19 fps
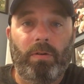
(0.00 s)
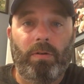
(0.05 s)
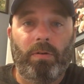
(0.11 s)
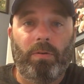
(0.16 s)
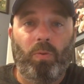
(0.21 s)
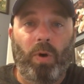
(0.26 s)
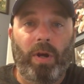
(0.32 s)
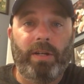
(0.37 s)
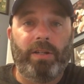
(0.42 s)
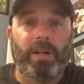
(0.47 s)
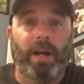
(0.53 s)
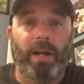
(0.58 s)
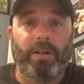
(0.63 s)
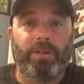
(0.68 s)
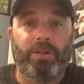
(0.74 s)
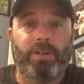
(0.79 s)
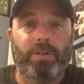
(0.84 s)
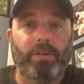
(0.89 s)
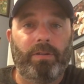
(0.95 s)
one
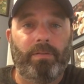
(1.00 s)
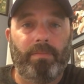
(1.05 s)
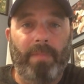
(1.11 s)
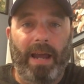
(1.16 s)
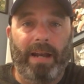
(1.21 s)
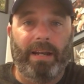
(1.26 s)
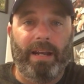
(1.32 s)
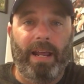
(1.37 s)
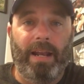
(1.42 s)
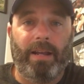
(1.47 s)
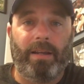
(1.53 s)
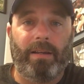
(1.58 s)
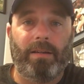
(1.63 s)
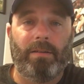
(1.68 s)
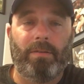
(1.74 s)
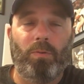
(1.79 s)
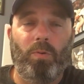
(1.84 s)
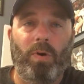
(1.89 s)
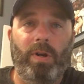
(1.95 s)
touch, magnetic
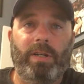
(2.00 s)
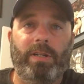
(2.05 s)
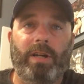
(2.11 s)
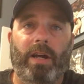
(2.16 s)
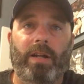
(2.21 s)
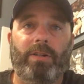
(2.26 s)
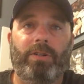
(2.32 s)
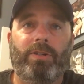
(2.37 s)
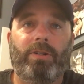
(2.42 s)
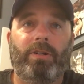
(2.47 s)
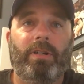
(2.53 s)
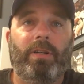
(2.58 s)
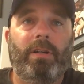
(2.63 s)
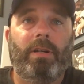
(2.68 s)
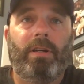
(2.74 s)
one touch